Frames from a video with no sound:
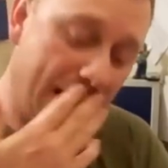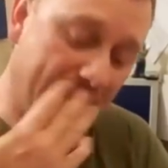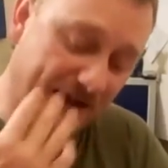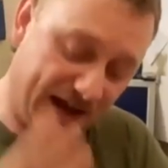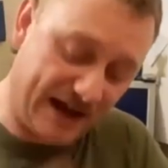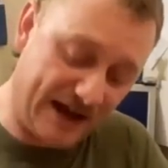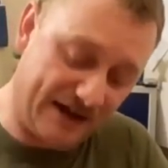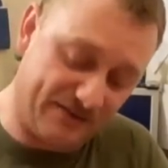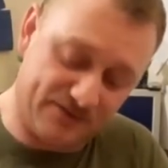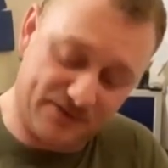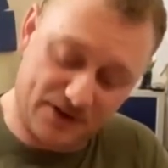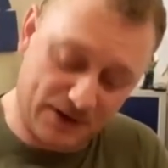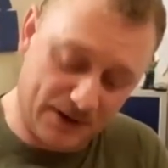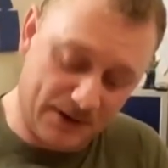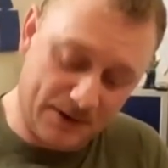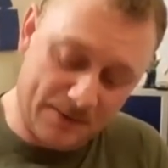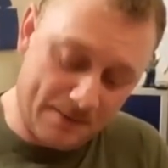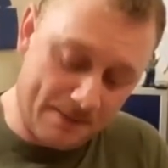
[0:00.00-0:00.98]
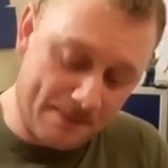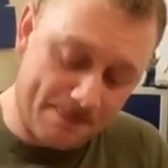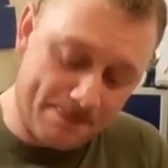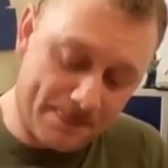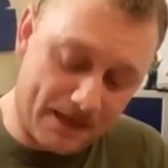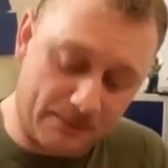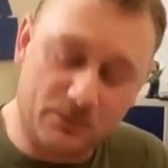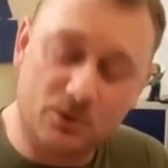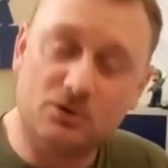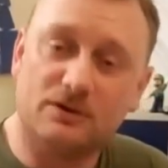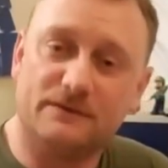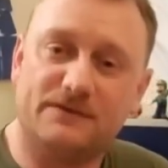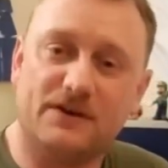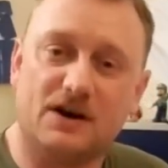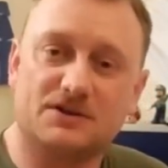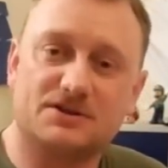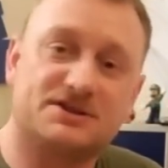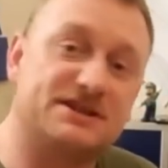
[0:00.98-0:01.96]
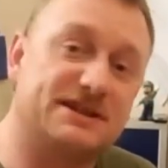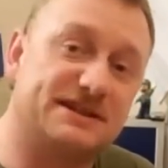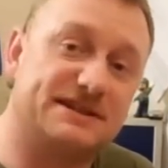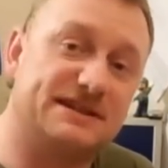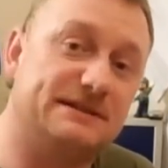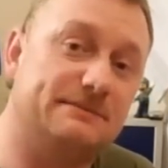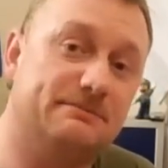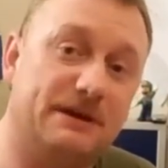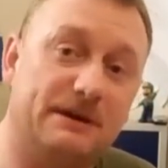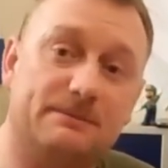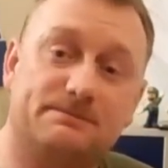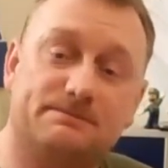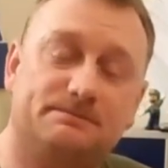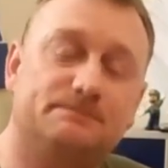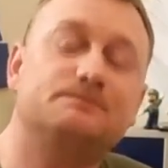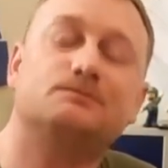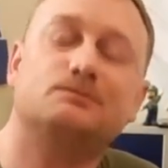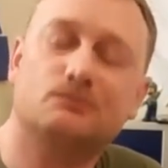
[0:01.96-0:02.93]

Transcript: and have a more advanced 16-bit